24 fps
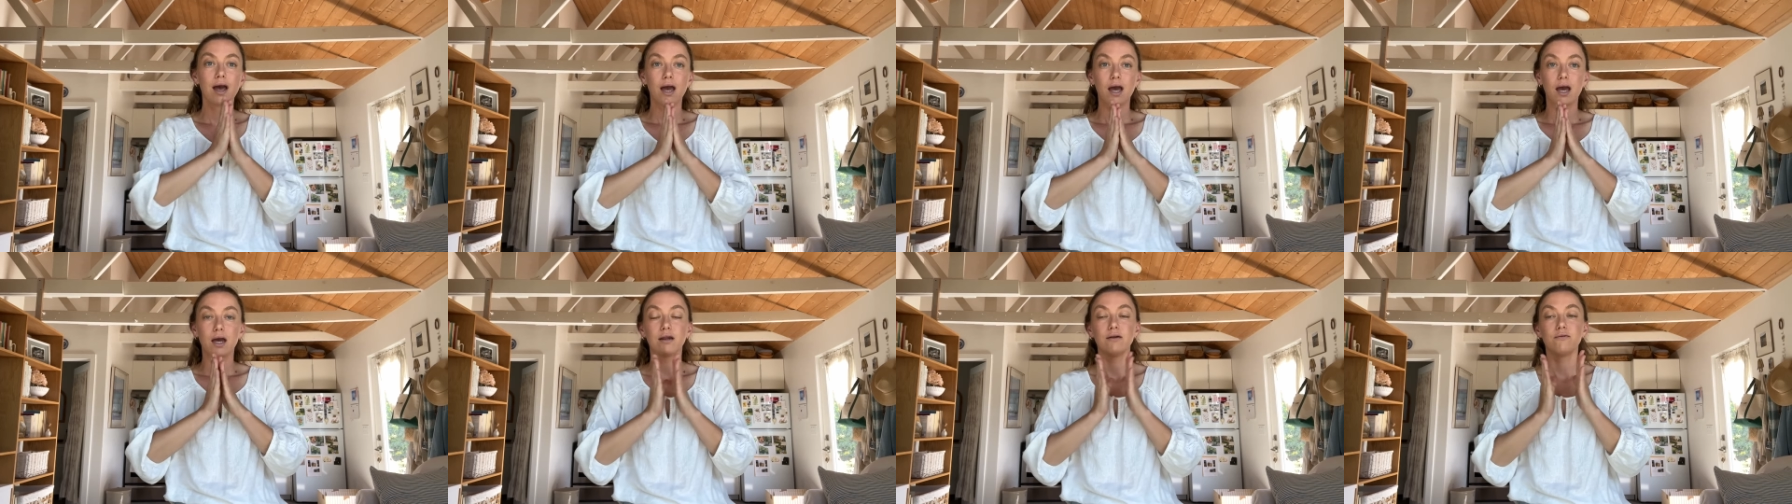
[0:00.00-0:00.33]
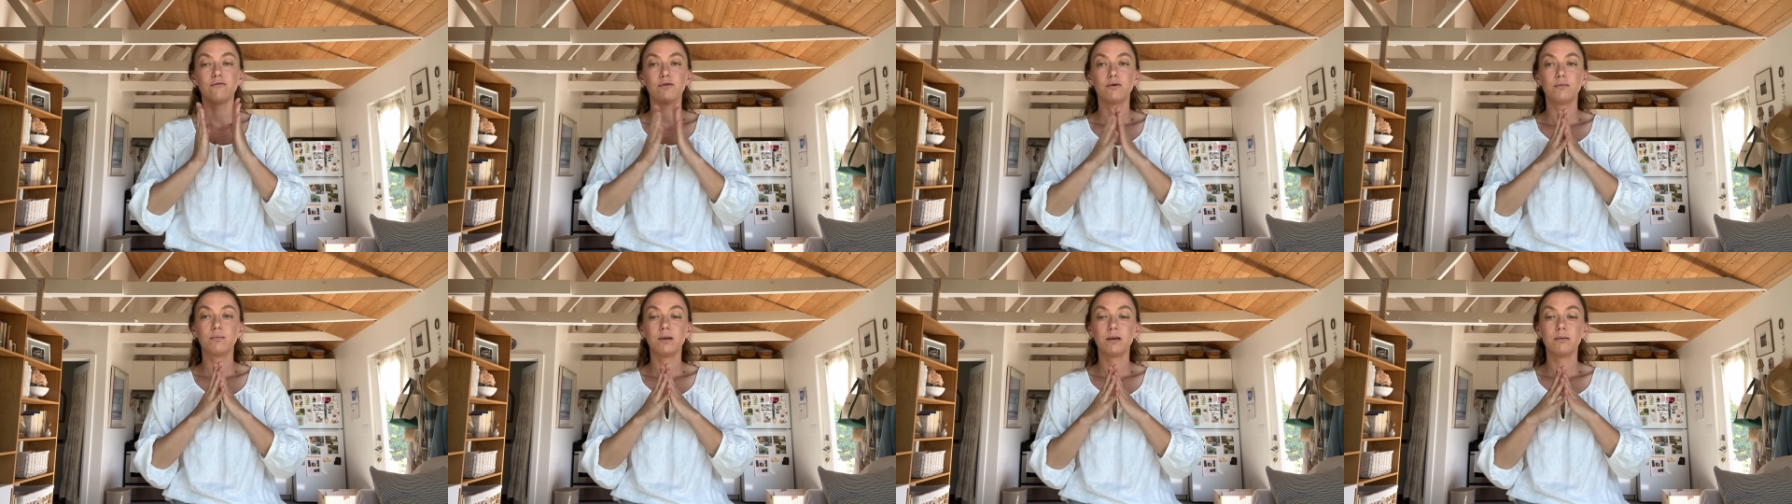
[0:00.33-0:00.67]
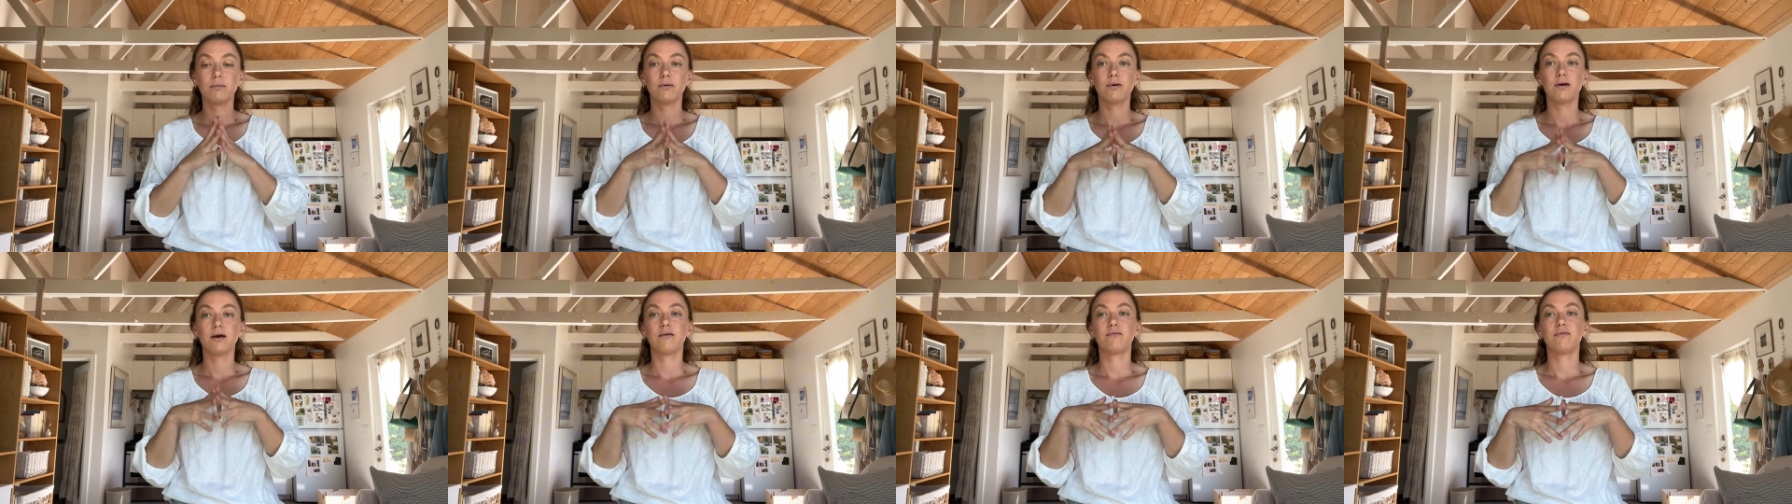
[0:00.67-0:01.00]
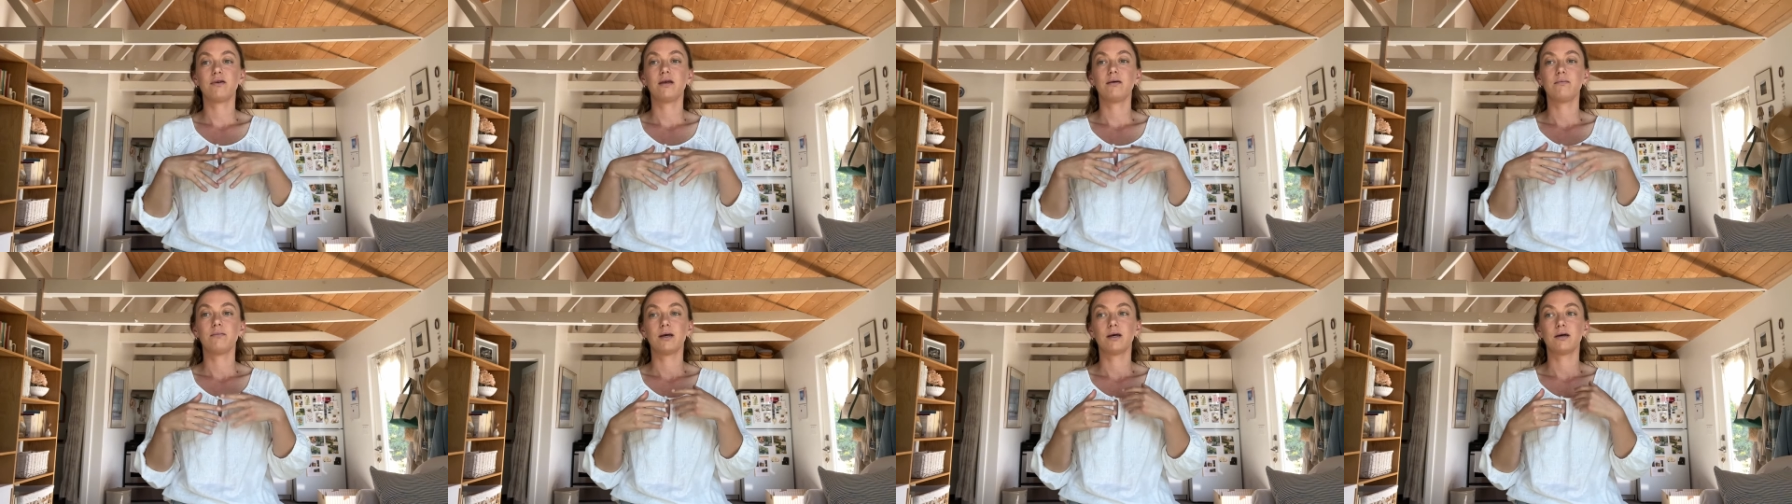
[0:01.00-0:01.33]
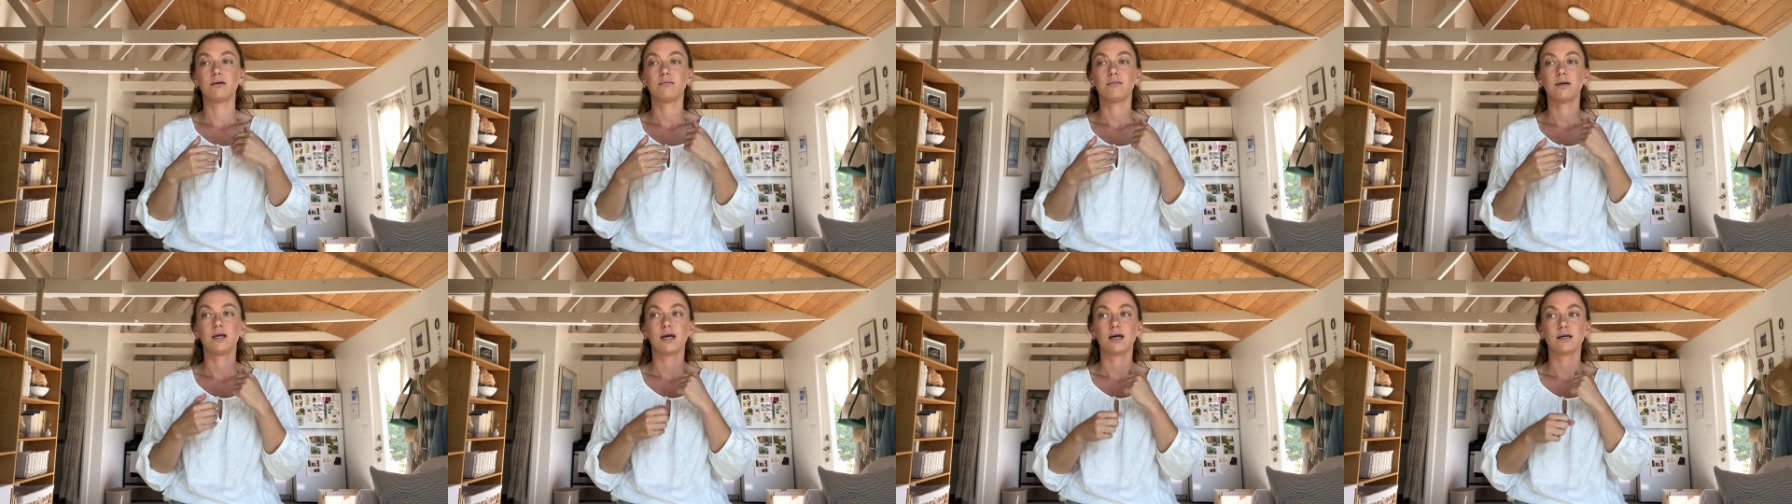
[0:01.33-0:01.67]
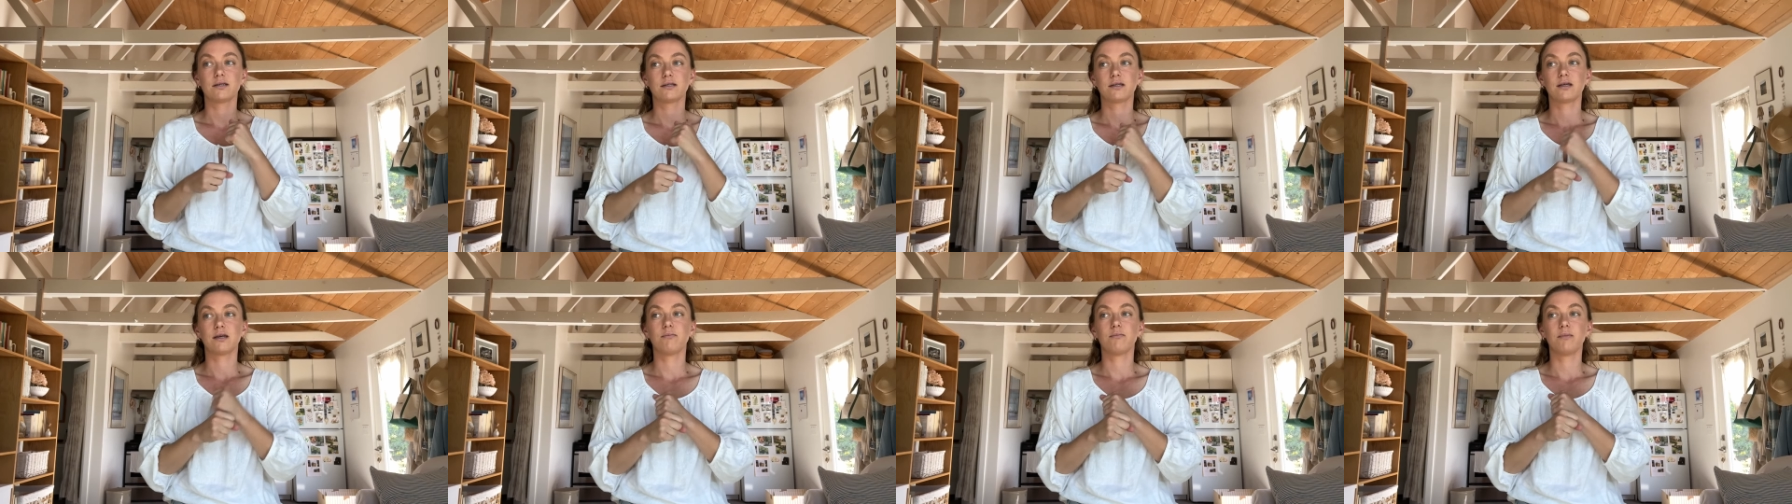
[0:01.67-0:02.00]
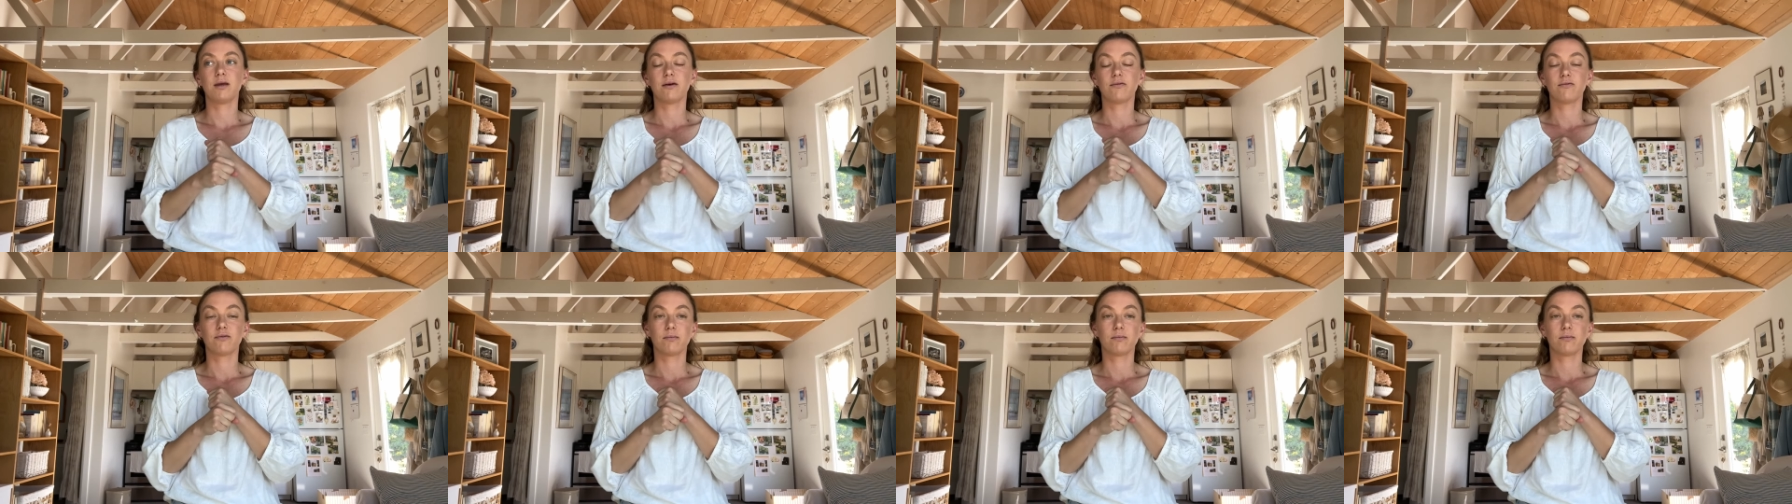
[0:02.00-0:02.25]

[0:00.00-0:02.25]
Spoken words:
And a few people have emailed me asking me if